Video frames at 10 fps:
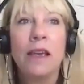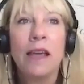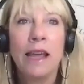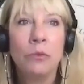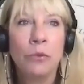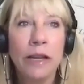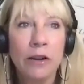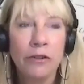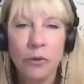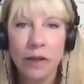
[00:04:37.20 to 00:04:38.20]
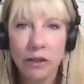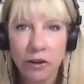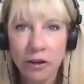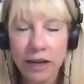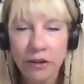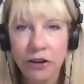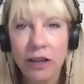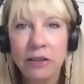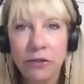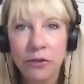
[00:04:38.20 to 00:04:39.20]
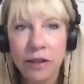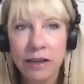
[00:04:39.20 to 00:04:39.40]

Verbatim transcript: And we are doing a 30 day challenge for the